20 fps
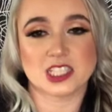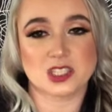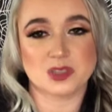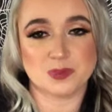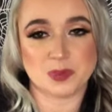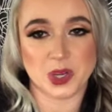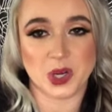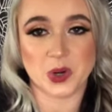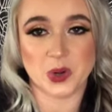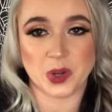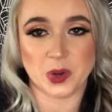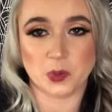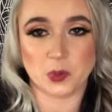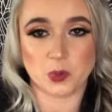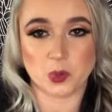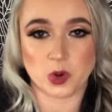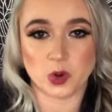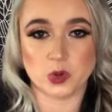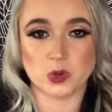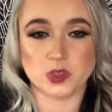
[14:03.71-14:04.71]
spirit
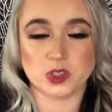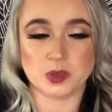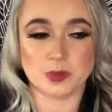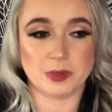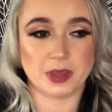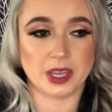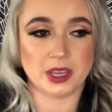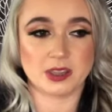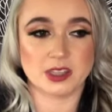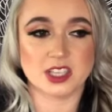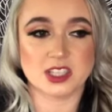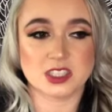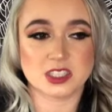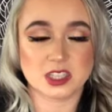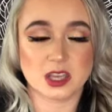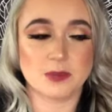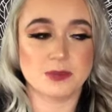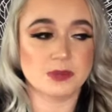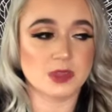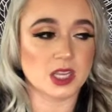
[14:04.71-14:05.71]
rose in me, that
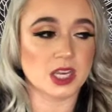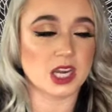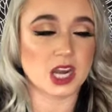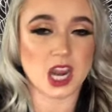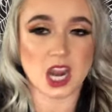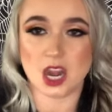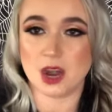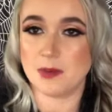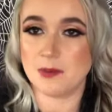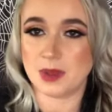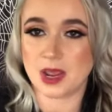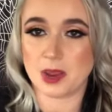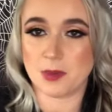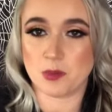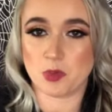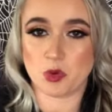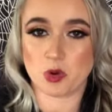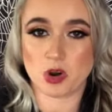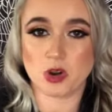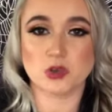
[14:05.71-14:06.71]
something in me
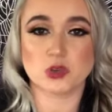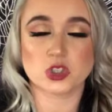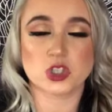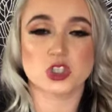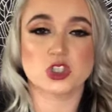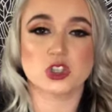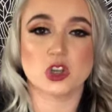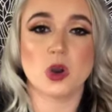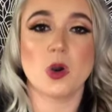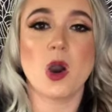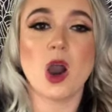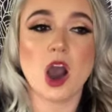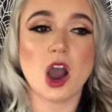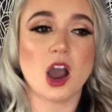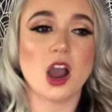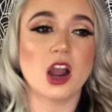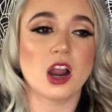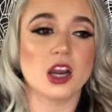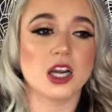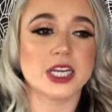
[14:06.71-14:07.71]
broke so
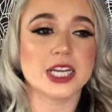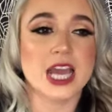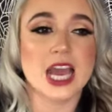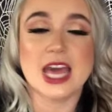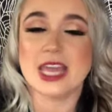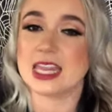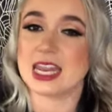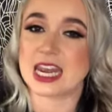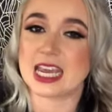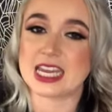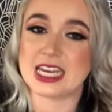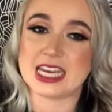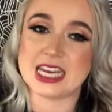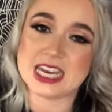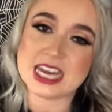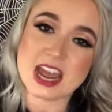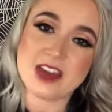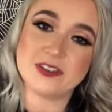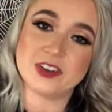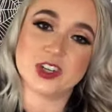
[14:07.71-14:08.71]
hard that I could
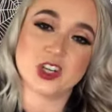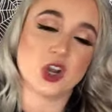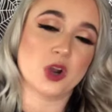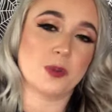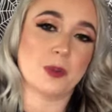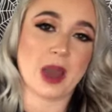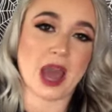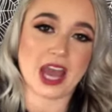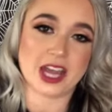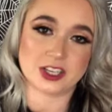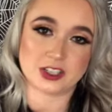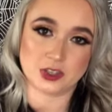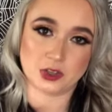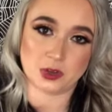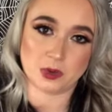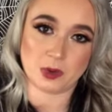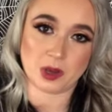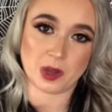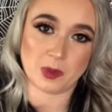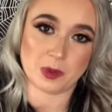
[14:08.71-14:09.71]
never go back to
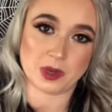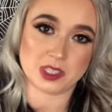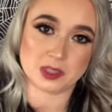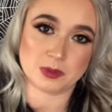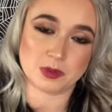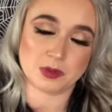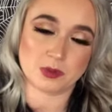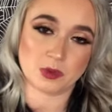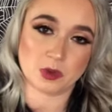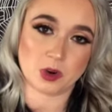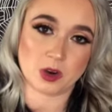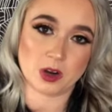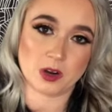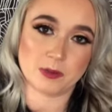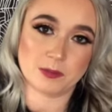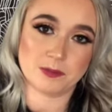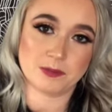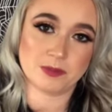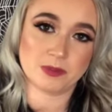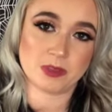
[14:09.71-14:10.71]
who I was
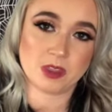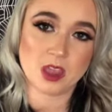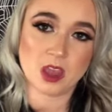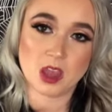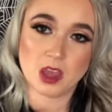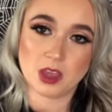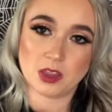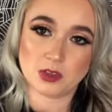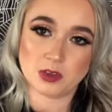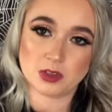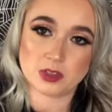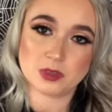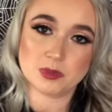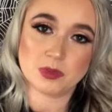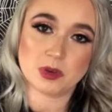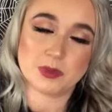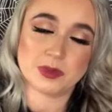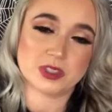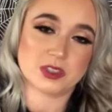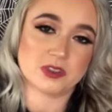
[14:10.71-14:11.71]
before. Those
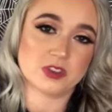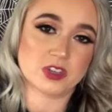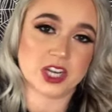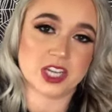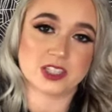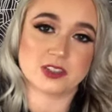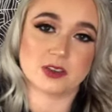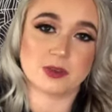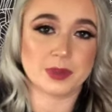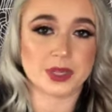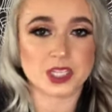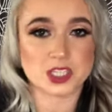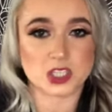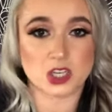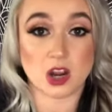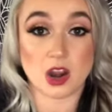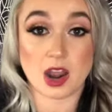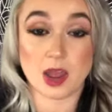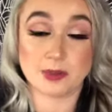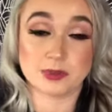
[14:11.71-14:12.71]
moments of transformation
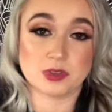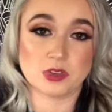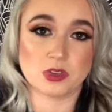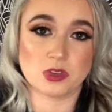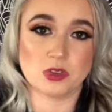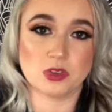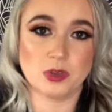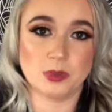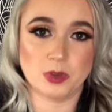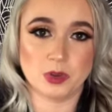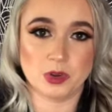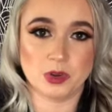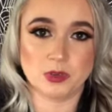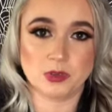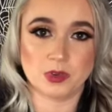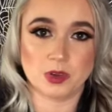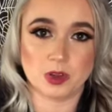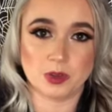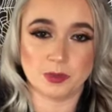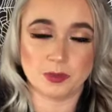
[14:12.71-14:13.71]
are absolutely
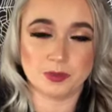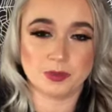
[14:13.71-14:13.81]
beautiful.